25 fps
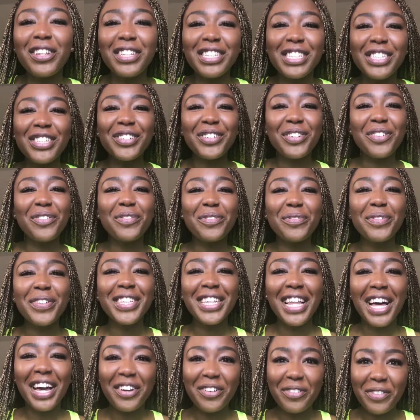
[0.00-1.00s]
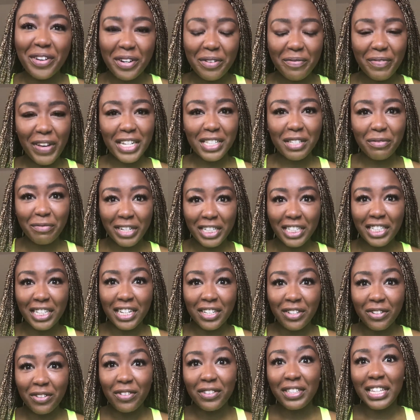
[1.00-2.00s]
It's your girl Funmi-Layo. Welcome back to my
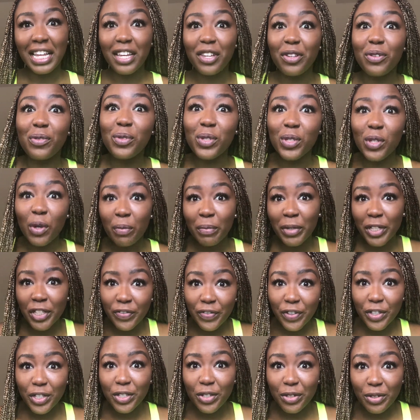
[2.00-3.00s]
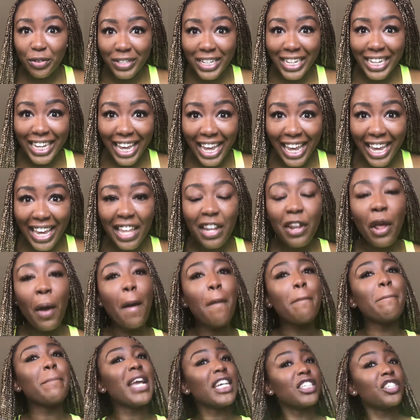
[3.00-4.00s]
channel. Thank you so much for tuning in.
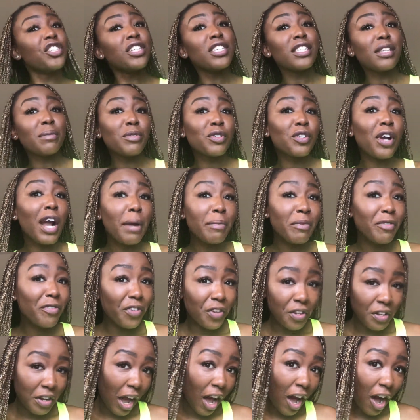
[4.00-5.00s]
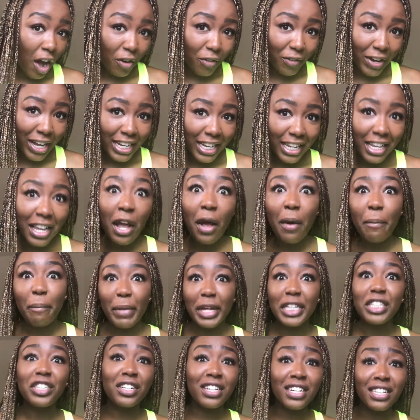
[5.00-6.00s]
Make sure to subscribe if you're not already.
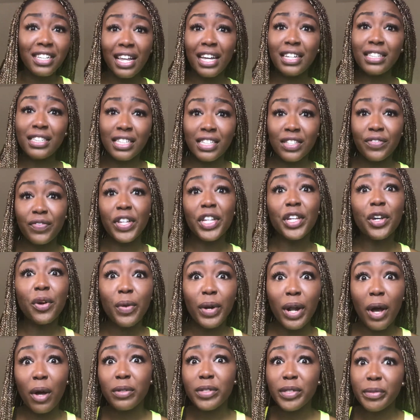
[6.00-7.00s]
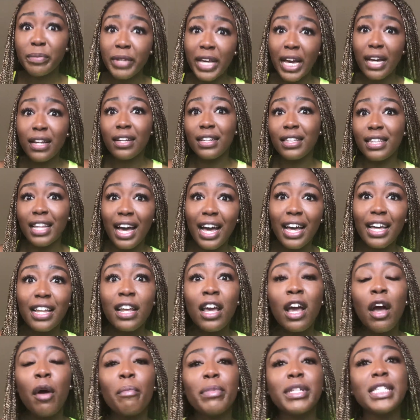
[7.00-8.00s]
Make sure to like this video. It helps me out a lot.
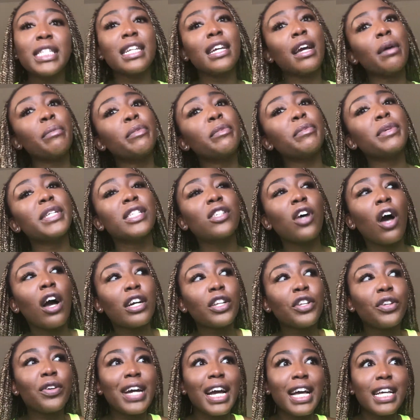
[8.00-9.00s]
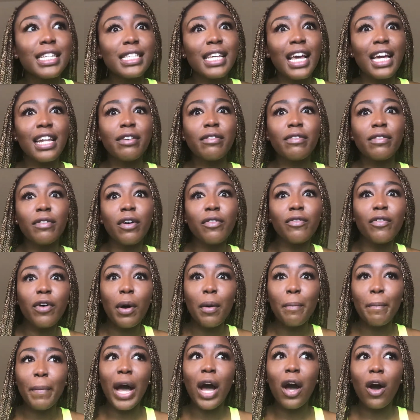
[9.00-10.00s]
But today I'm going to be talking to you guys kind of
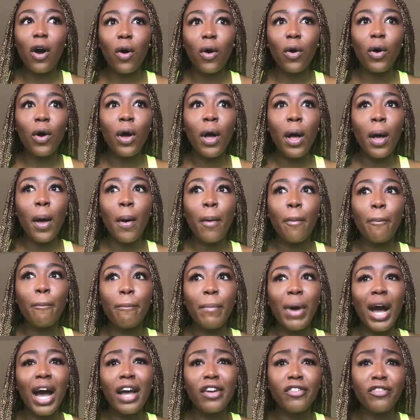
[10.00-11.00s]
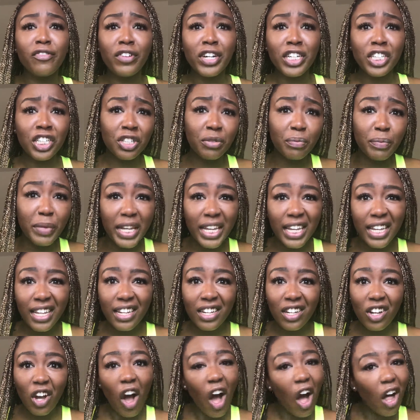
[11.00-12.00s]
about my
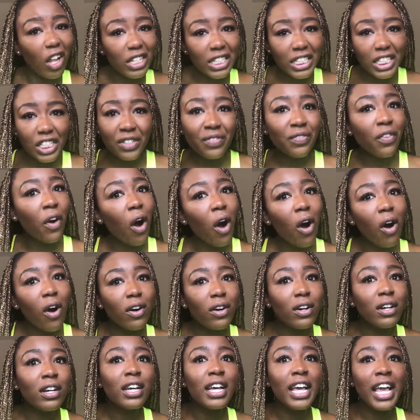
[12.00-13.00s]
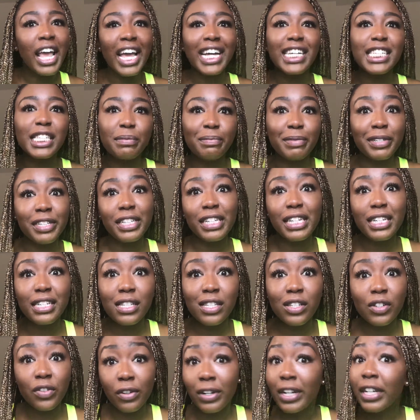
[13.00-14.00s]
freshman college fall
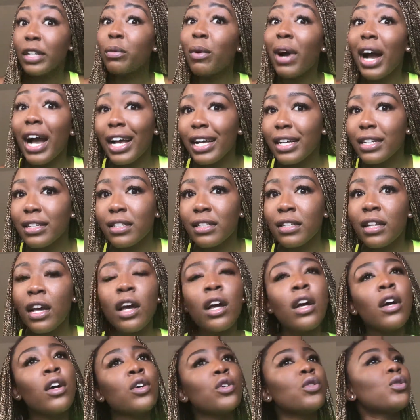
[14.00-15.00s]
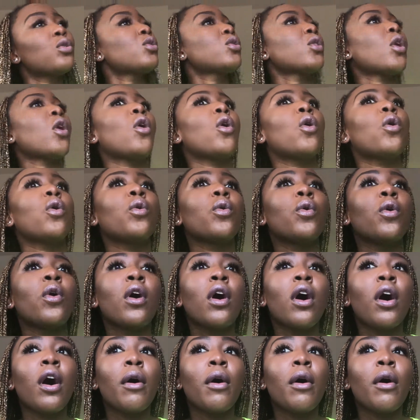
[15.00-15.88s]
experience grade-wise. So